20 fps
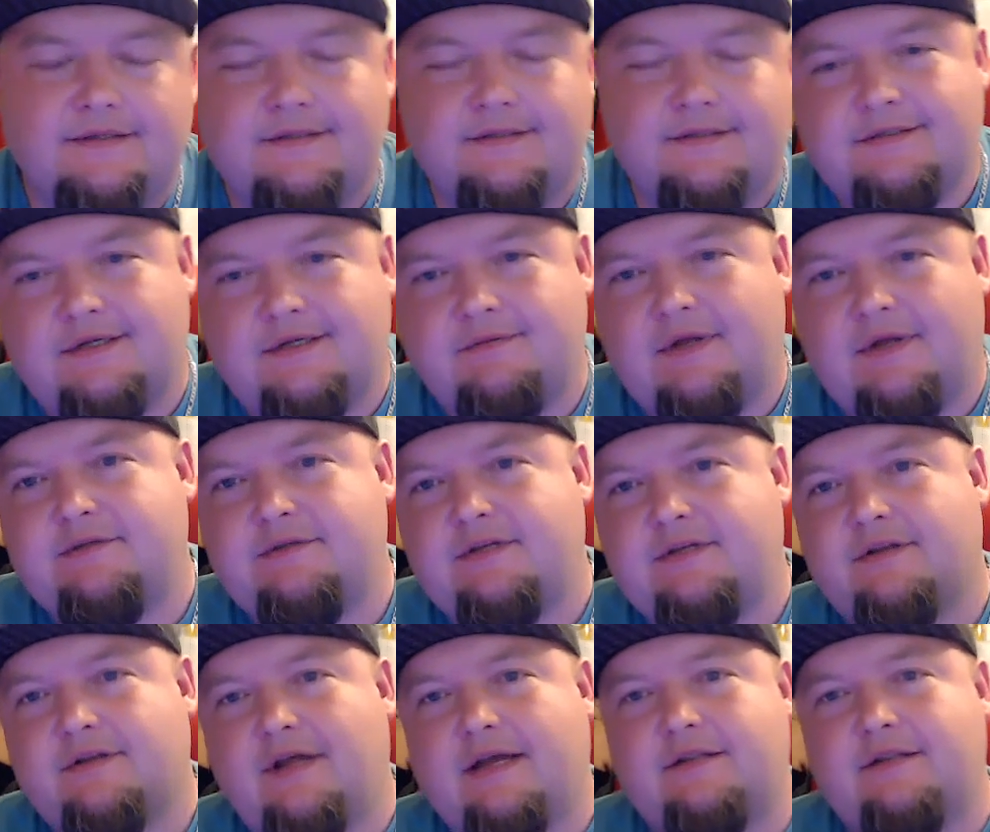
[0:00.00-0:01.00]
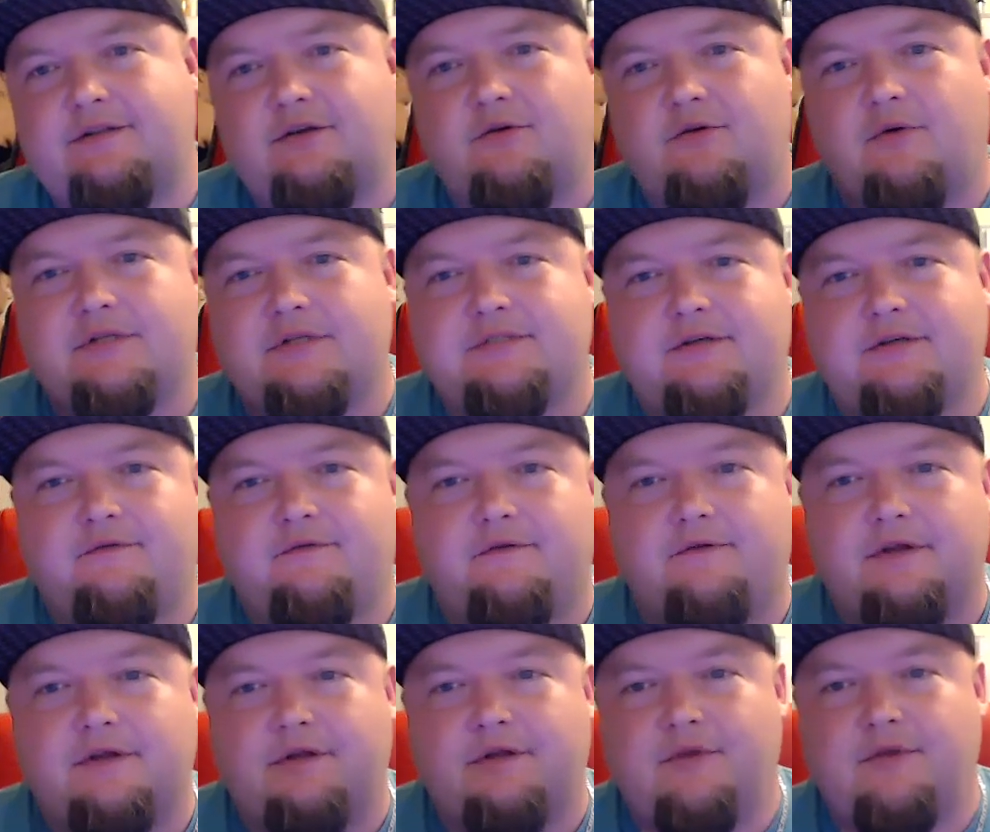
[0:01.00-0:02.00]
Sometimes you have to like do what's good for
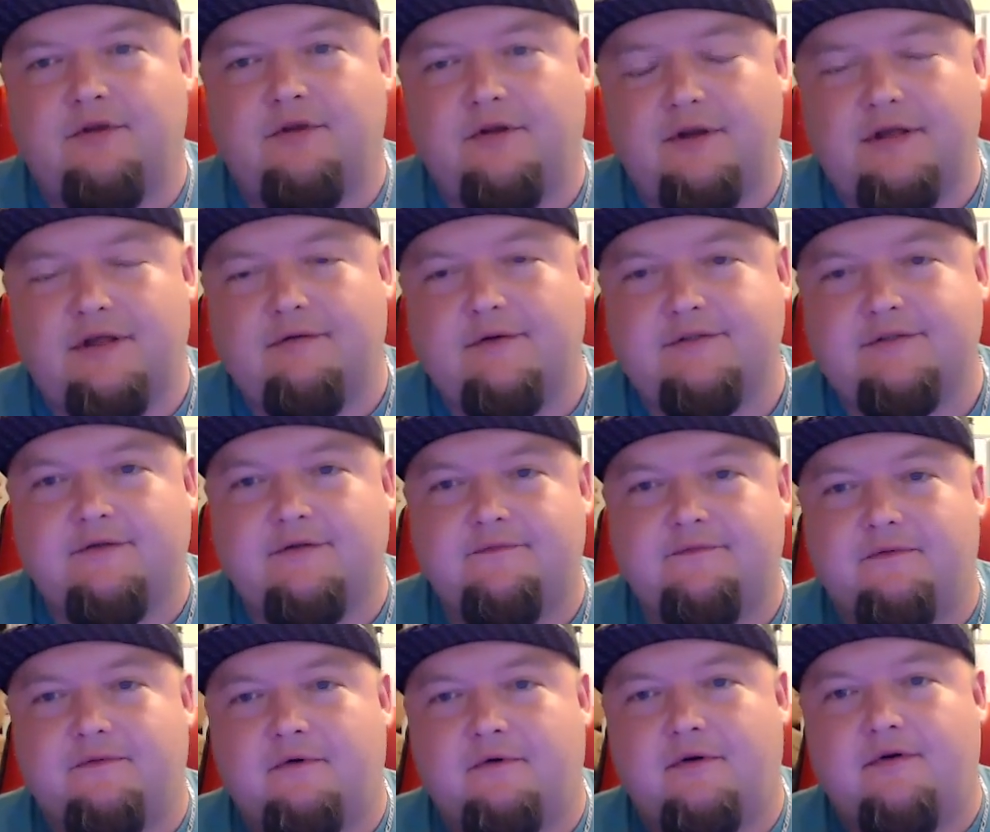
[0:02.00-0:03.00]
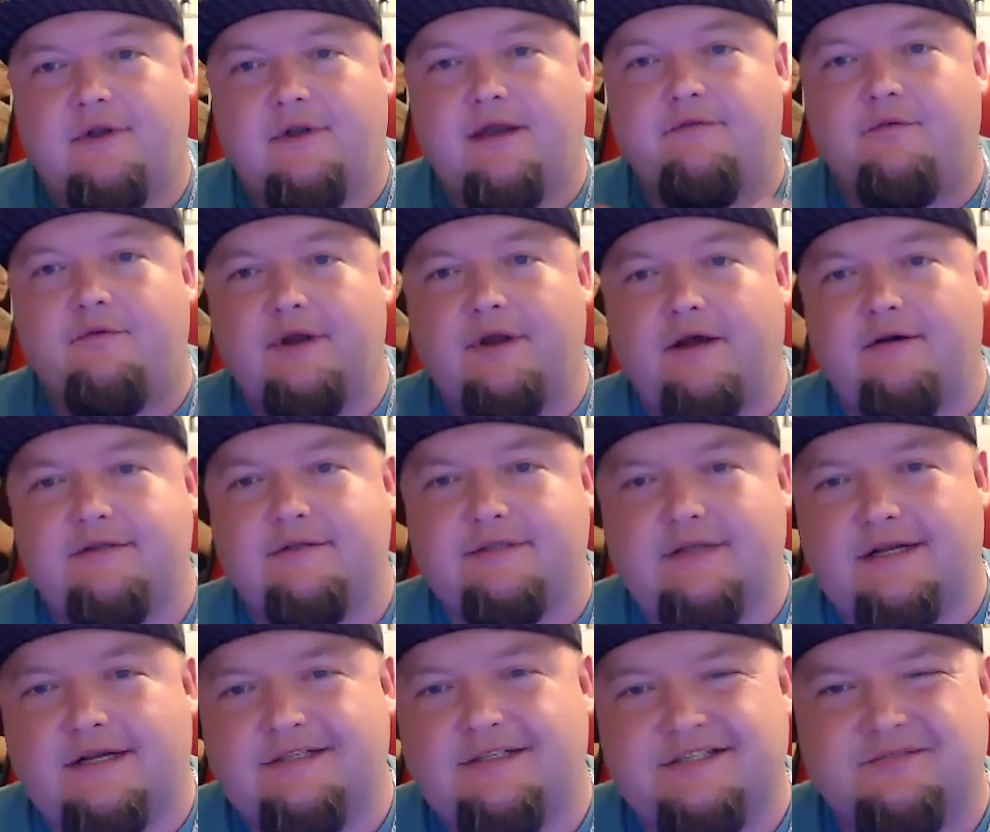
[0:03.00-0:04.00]
the community, what's good for everyone else,
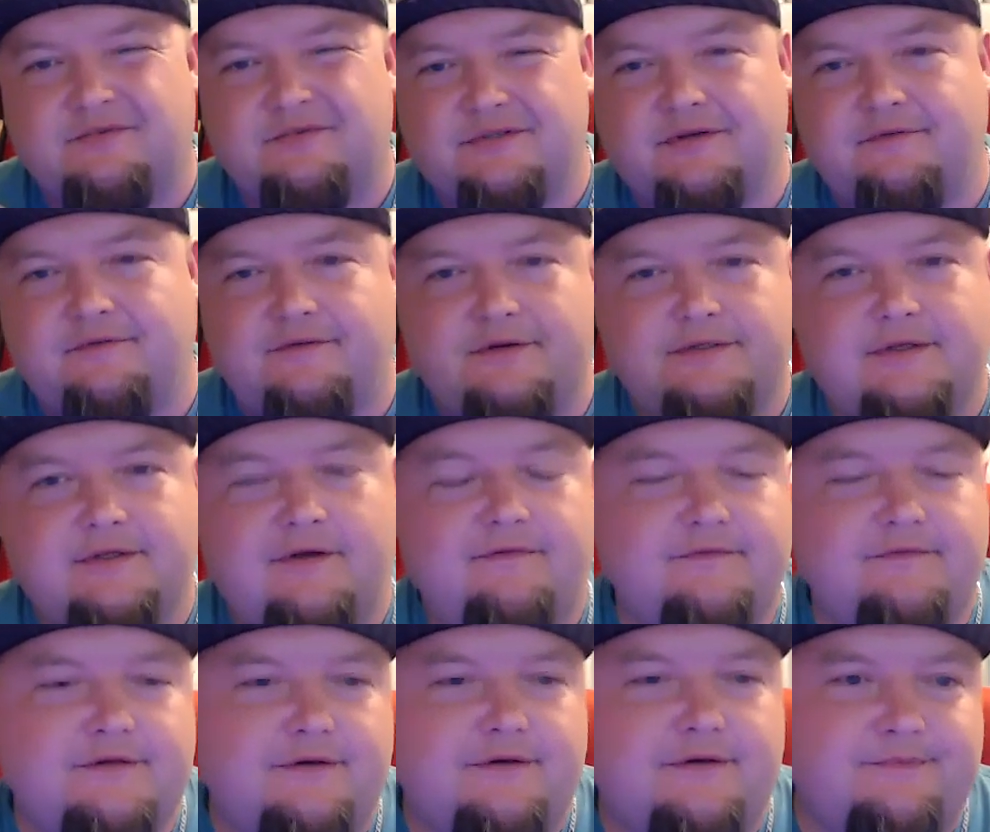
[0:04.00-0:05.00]
not just what's good for yourself. So.